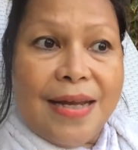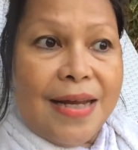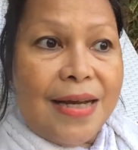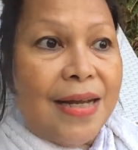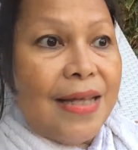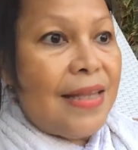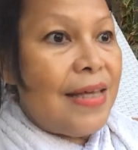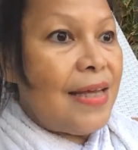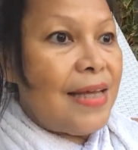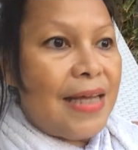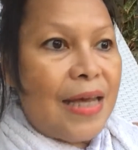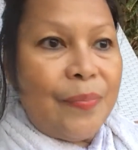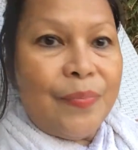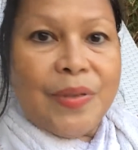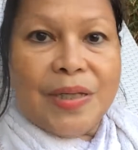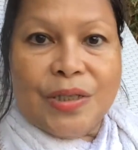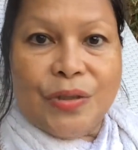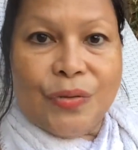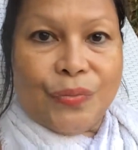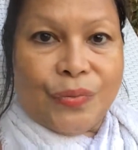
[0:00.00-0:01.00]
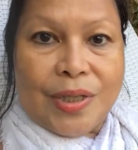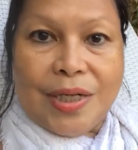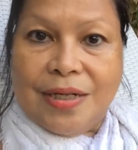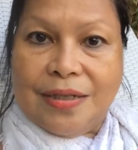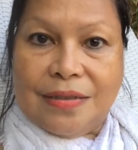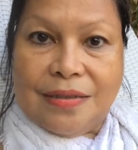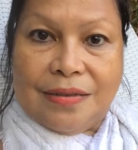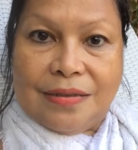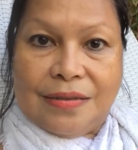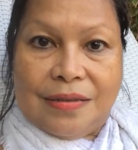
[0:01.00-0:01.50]
did it, he kept his
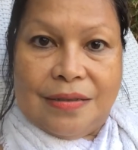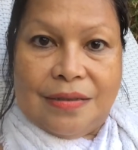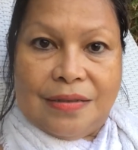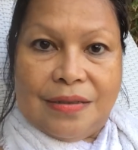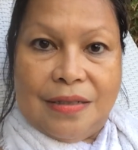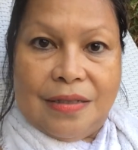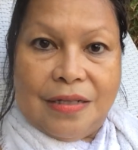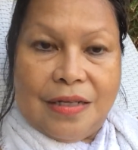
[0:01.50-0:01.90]
words.